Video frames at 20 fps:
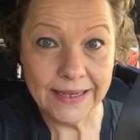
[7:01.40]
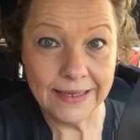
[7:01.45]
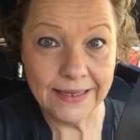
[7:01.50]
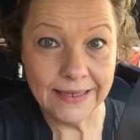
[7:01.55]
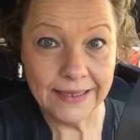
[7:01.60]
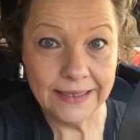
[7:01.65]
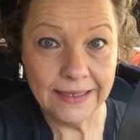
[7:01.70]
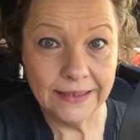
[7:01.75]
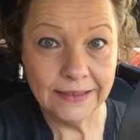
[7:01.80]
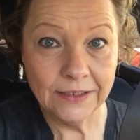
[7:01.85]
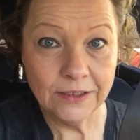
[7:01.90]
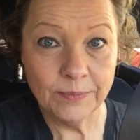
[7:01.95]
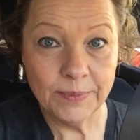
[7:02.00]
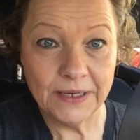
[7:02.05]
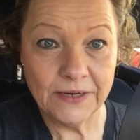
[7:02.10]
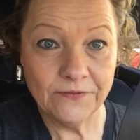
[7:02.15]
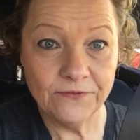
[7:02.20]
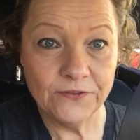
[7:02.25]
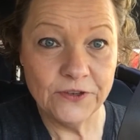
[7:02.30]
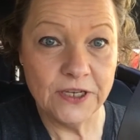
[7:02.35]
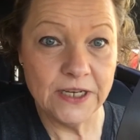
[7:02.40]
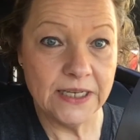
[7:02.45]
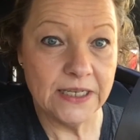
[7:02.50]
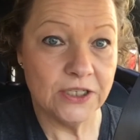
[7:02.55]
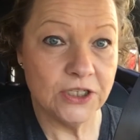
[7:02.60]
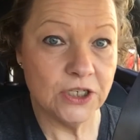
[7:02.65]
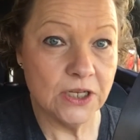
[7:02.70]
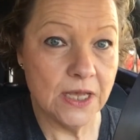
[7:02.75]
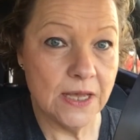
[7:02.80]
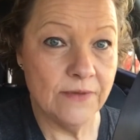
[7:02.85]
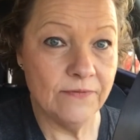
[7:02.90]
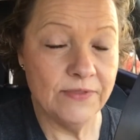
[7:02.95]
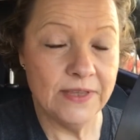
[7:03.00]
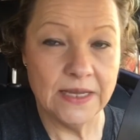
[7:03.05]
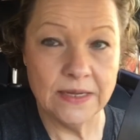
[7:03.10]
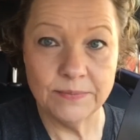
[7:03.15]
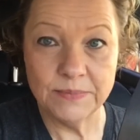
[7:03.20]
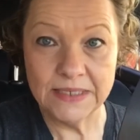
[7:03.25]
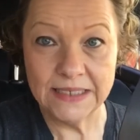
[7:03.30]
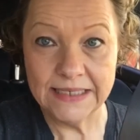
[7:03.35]
can get a little bit of footage of
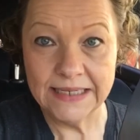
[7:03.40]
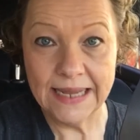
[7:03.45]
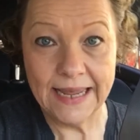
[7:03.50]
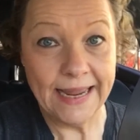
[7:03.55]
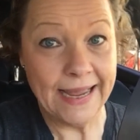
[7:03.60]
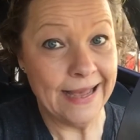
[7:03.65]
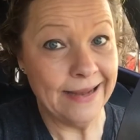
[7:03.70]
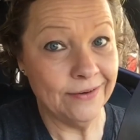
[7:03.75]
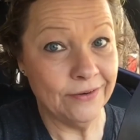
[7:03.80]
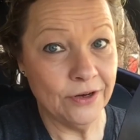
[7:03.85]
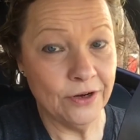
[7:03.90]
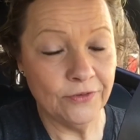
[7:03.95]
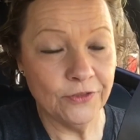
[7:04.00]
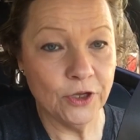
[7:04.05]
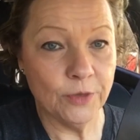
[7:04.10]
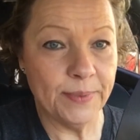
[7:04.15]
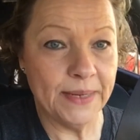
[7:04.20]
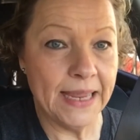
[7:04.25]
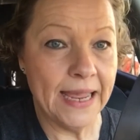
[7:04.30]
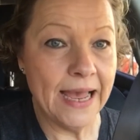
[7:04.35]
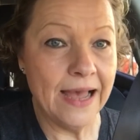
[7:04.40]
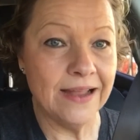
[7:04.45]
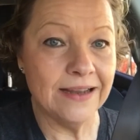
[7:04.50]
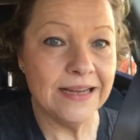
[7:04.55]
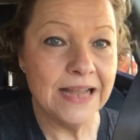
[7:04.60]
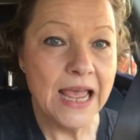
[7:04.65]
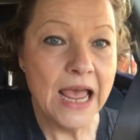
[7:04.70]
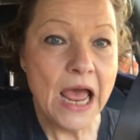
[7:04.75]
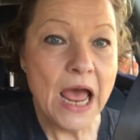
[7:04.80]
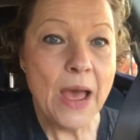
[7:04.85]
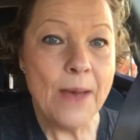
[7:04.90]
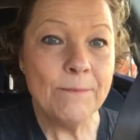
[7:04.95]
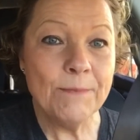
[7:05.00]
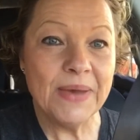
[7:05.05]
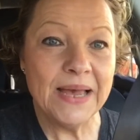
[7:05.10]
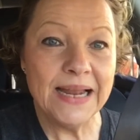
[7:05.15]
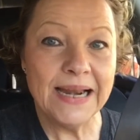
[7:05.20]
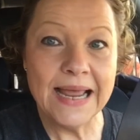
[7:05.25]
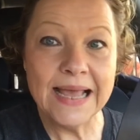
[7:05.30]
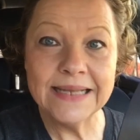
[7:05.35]
them today I don't know if they'll be out
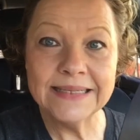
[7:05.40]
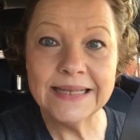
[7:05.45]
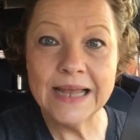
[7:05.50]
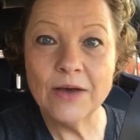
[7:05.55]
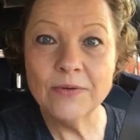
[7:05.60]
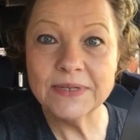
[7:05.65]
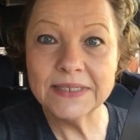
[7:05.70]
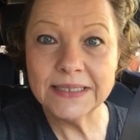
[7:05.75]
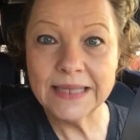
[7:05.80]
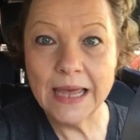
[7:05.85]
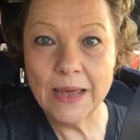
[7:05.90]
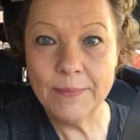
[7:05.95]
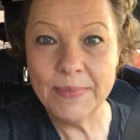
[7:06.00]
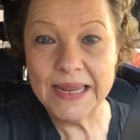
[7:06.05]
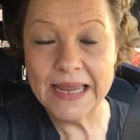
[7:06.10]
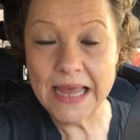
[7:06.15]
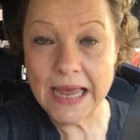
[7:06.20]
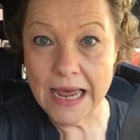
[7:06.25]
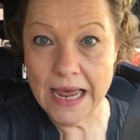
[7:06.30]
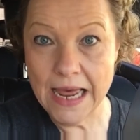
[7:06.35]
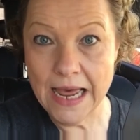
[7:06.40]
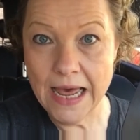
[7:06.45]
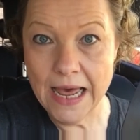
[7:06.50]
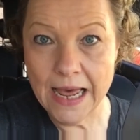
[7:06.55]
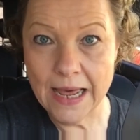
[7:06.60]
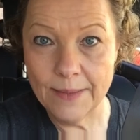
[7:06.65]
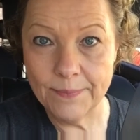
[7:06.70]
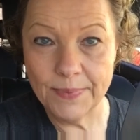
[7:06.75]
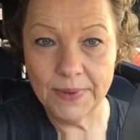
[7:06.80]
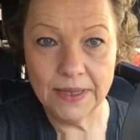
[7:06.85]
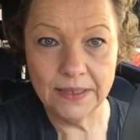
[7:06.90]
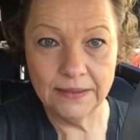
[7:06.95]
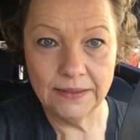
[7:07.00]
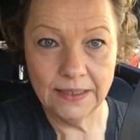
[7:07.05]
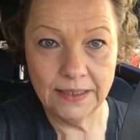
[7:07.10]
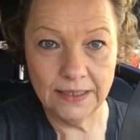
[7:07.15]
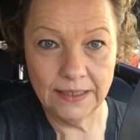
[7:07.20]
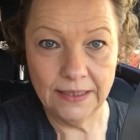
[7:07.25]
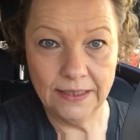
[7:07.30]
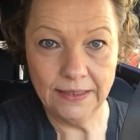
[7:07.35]
but as I was coming up
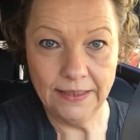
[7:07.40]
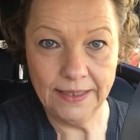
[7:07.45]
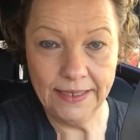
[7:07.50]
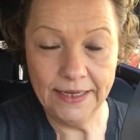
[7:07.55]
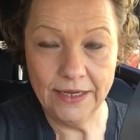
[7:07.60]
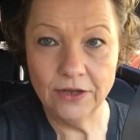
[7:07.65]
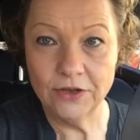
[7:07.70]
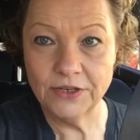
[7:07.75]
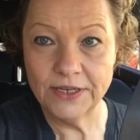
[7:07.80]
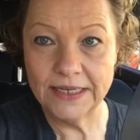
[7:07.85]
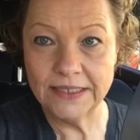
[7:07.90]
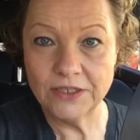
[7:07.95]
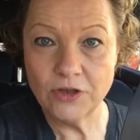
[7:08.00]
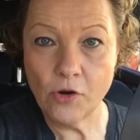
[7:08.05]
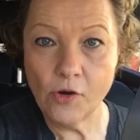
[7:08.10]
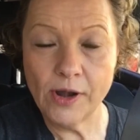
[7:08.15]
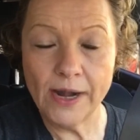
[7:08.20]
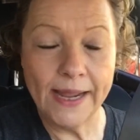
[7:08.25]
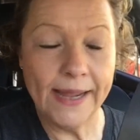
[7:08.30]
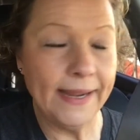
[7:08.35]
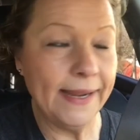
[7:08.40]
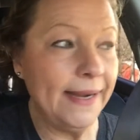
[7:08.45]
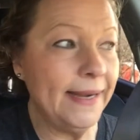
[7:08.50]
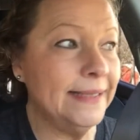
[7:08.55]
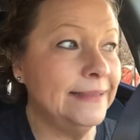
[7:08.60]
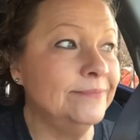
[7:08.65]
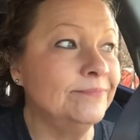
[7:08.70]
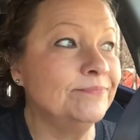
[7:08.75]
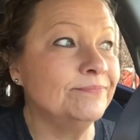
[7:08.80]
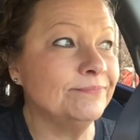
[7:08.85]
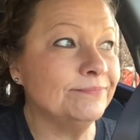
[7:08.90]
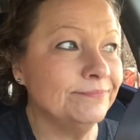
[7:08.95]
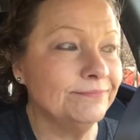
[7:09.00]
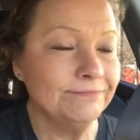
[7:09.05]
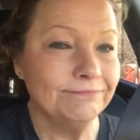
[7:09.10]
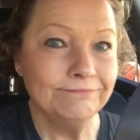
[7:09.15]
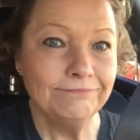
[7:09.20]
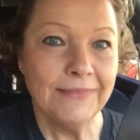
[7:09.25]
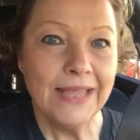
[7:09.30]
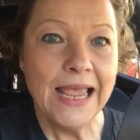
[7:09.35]
the hill yesterday
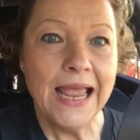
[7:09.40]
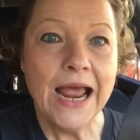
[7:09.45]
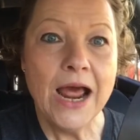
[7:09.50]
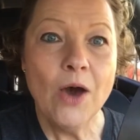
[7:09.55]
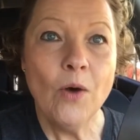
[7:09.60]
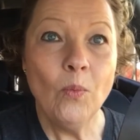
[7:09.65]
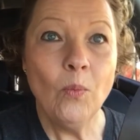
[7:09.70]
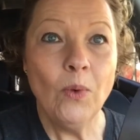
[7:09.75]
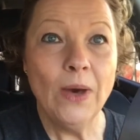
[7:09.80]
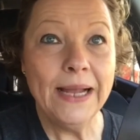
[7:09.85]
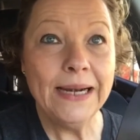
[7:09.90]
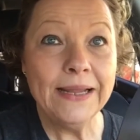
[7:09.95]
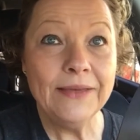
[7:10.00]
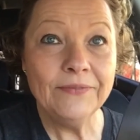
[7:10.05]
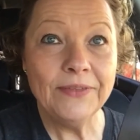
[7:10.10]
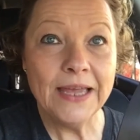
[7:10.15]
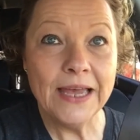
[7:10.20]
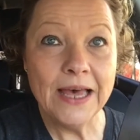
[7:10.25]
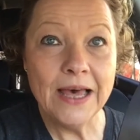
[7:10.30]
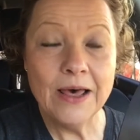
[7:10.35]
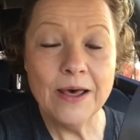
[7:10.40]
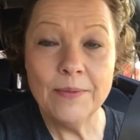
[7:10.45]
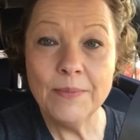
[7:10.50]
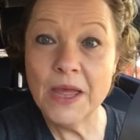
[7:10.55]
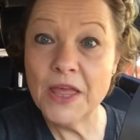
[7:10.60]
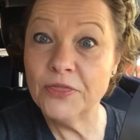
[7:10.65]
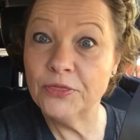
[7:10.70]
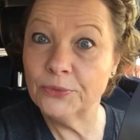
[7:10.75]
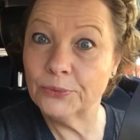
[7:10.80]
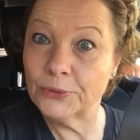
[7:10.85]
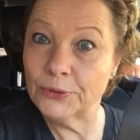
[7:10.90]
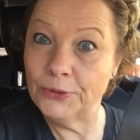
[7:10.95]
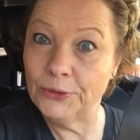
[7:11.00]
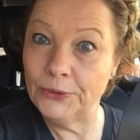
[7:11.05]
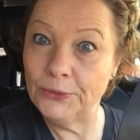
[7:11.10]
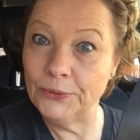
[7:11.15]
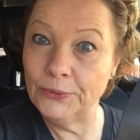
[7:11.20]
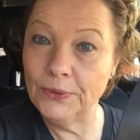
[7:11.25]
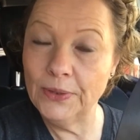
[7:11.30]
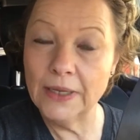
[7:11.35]
one of them
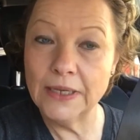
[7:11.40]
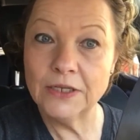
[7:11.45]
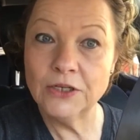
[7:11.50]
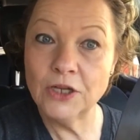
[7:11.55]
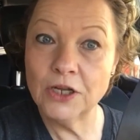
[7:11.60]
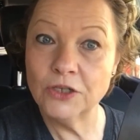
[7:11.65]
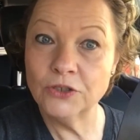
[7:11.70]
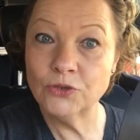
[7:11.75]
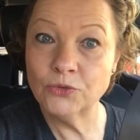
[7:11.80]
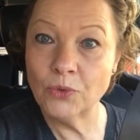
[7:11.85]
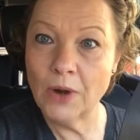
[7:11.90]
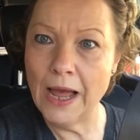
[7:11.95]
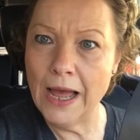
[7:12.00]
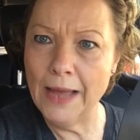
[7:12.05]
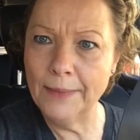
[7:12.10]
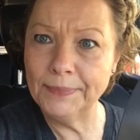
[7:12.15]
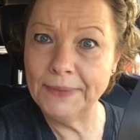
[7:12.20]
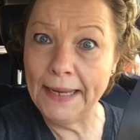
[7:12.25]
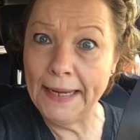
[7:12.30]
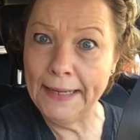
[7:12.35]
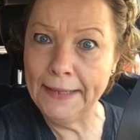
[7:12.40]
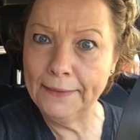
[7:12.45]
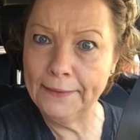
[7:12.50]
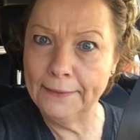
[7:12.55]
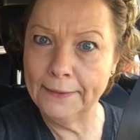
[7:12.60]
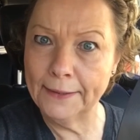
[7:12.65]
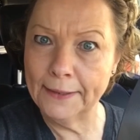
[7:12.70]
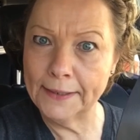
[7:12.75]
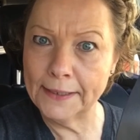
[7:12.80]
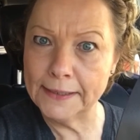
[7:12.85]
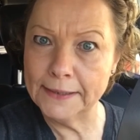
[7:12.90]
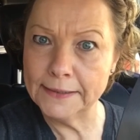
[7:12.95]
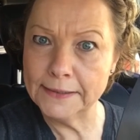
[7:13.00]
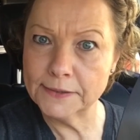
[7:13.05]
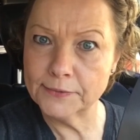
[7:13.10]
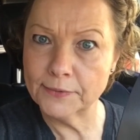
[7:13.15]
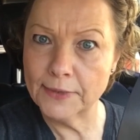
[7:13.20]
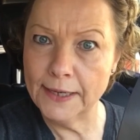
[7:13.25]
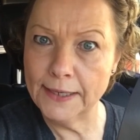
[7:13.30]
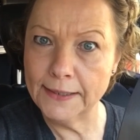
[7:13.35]
threw, uh, dropped a
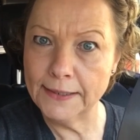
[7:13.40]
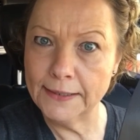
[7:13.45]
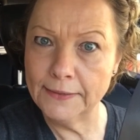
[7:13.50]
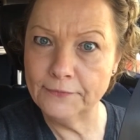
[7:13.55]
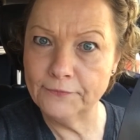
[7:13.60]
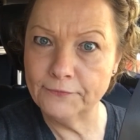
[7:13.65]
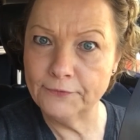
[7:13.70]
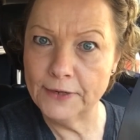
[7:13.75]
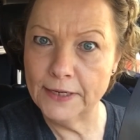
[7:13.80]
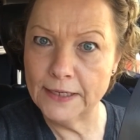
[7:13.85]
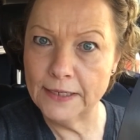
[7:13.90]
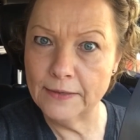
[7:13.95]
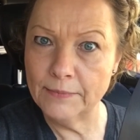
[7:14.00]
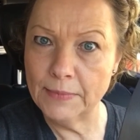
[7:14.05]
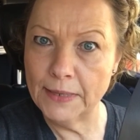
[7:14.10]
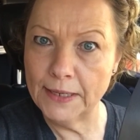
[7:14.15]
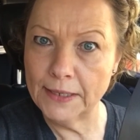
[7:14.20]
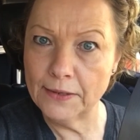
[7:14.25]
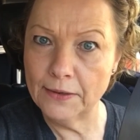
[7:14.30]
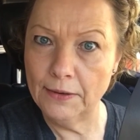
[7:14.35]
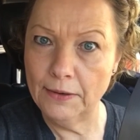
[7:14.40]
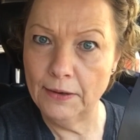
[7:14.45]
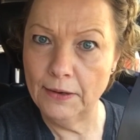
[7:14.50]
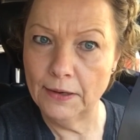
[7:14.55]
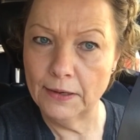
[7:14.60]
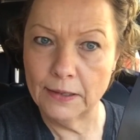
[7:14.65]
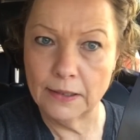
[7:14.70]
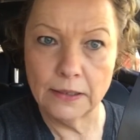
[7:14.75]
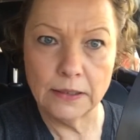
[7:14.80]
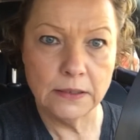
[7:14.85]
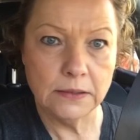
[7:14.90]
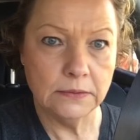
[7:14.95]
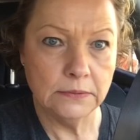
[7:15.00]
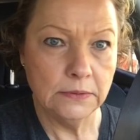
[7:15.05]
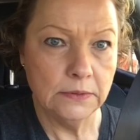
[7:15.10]
carcass right in front of my car,